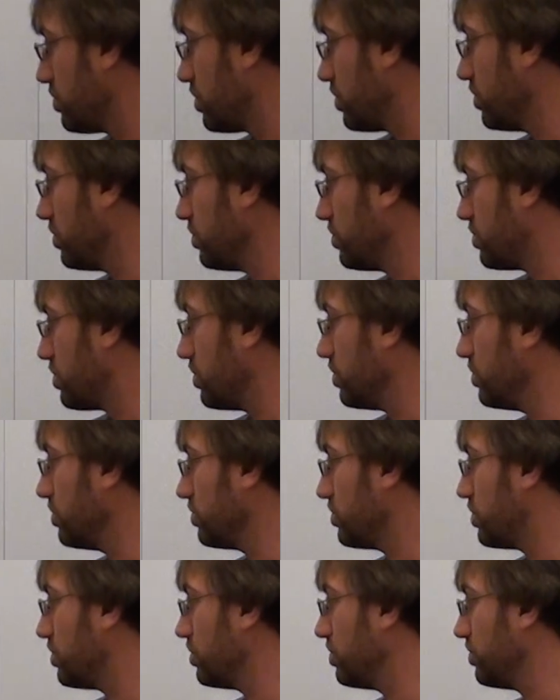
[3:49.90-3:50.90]
2,
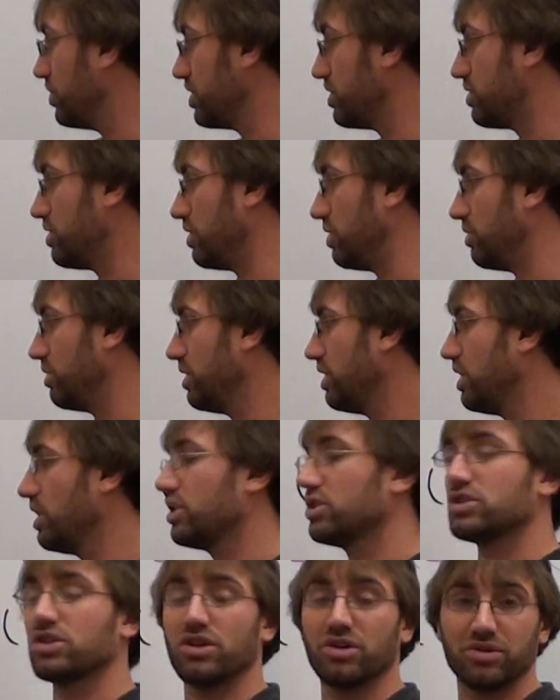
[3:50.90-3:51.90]
2, 2, and 2.
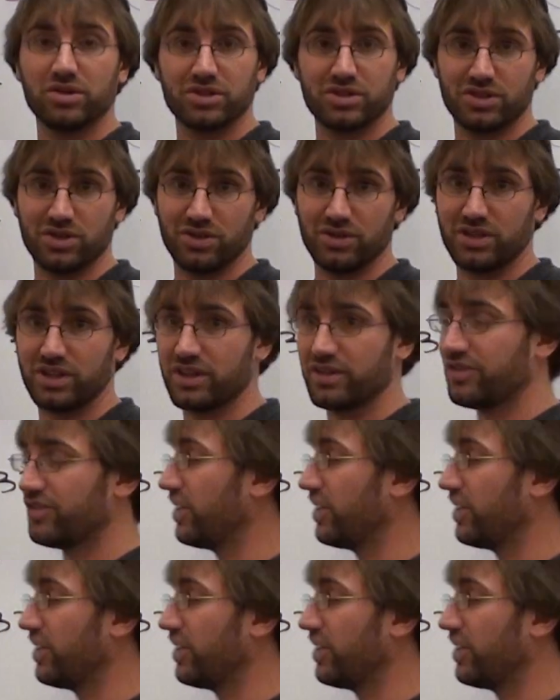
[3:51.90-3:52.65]
So it was 2 to the